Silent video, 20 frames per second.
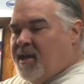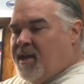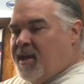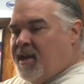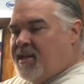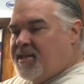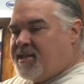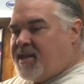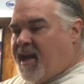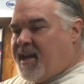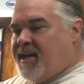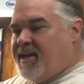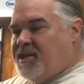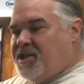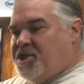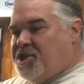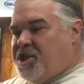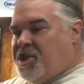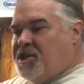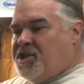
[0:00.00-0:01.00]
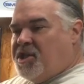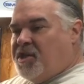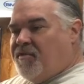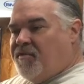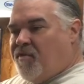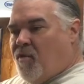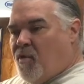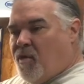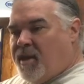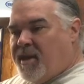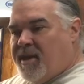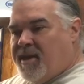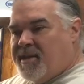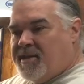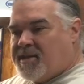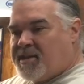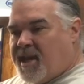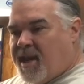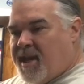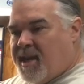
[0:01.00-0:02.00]
It has got a GT40
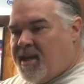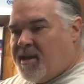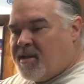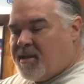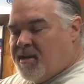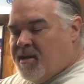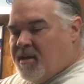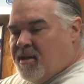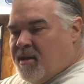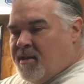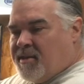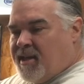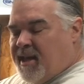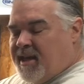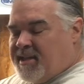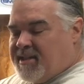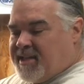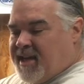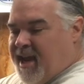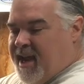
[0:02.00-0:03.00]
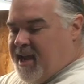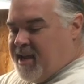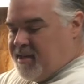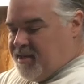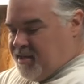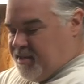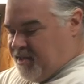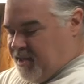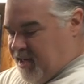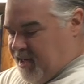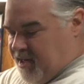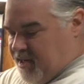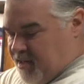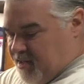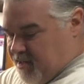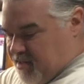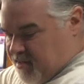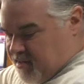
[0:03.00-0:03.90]
intake that has had the